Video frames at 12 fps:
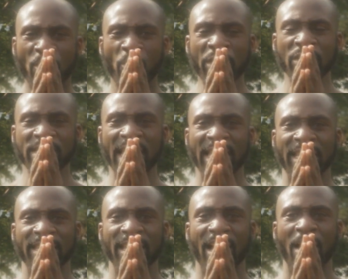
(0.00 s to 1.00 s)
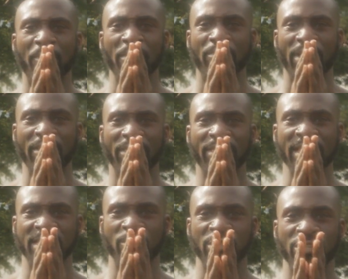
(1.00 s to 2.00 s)
when you're taking in the upper breath,
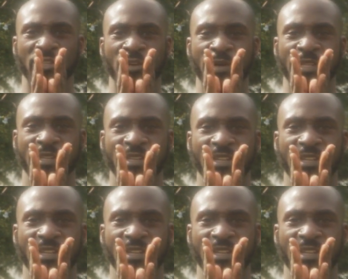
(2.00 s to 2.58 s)
this is what you're doing.